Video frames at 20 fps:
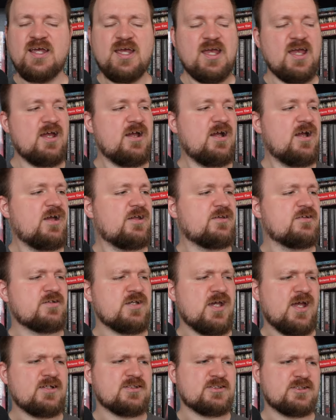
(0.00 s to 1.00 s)
and it
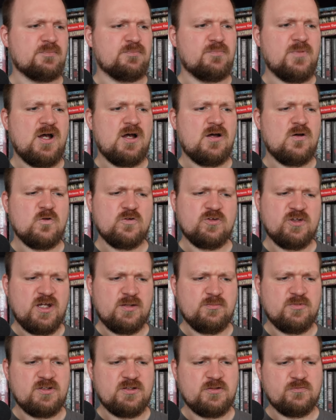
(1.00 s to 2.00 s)
has about
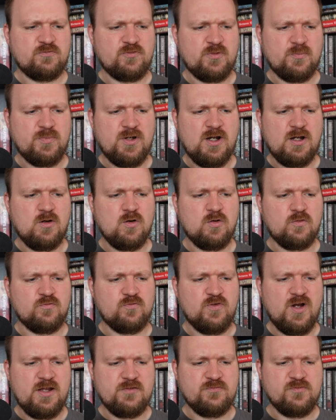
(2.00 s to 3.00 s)

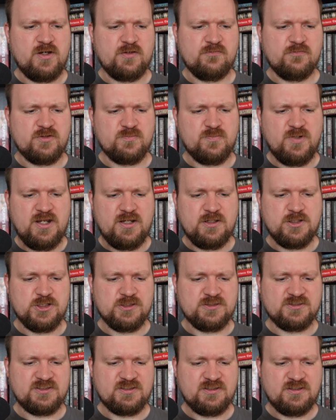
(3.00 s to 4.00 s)
500
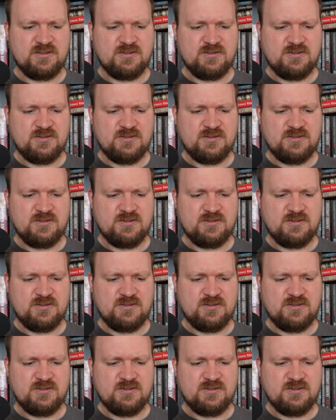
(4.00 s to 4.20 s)
pages.